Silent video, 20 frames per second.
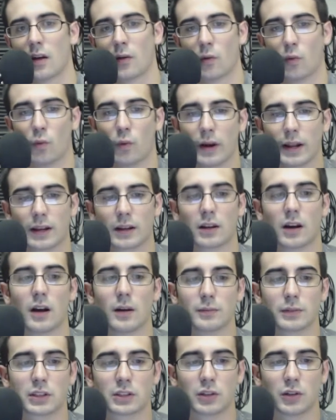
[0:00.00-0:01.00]
When it
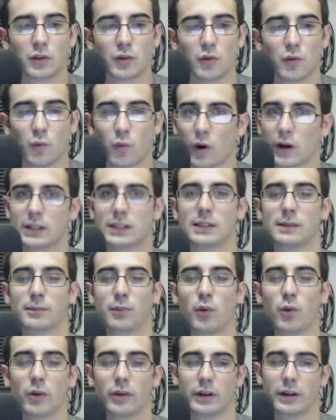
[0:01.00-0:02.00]
comes to what's
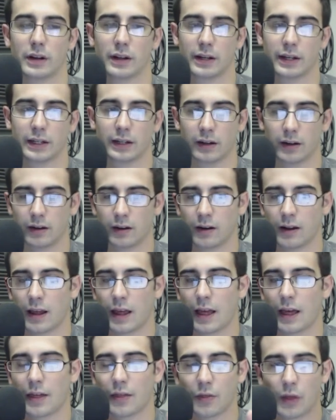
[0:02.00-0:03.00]
important here,
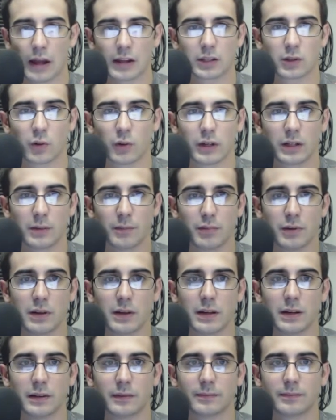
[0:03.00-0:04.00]
that's going to
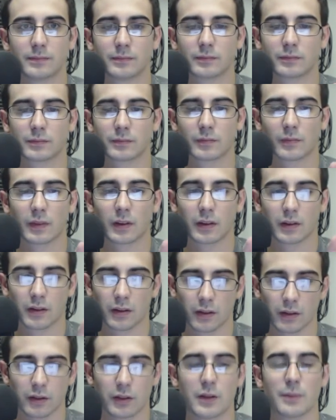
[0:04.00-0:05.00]
be
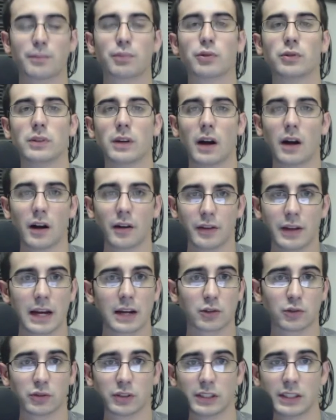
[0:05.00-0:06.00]
the
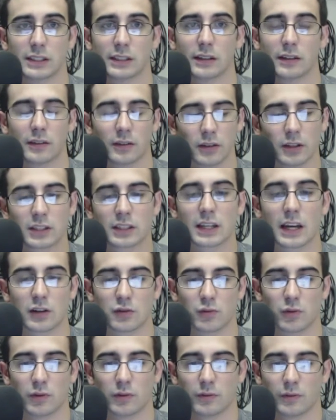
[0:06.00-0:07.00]
actual season, the
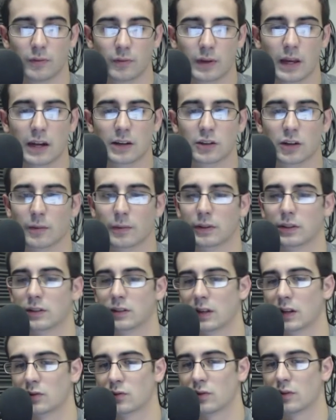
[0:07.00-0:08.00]
schedule. Got to talk about the
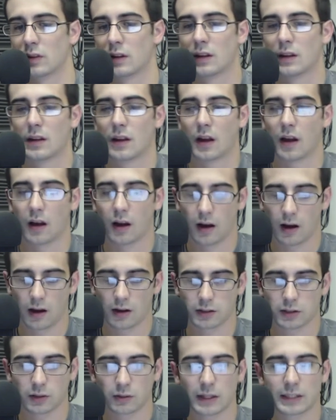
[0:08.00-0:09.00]
schedule.
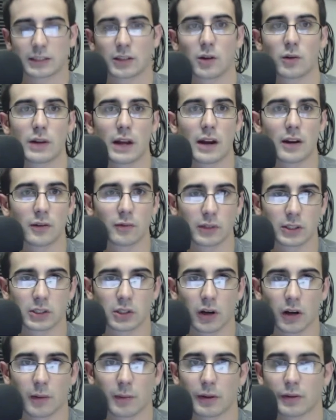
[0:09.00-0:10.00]
So let's go down and let's
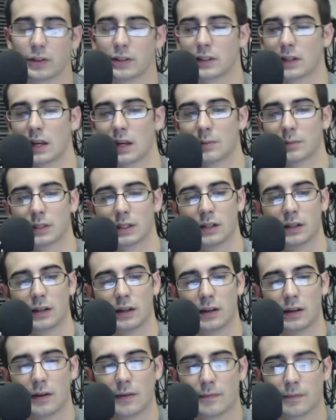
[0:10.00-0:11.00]
talk about these games.
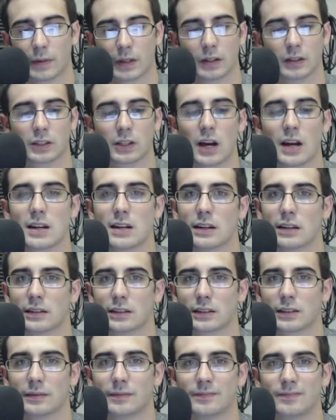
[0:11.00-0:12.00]

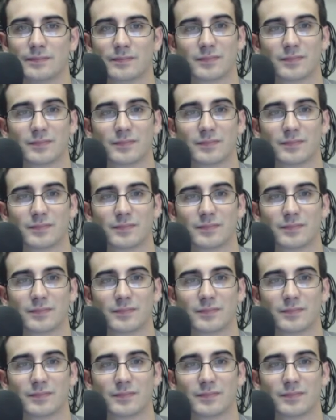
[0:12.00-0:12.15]
Titans.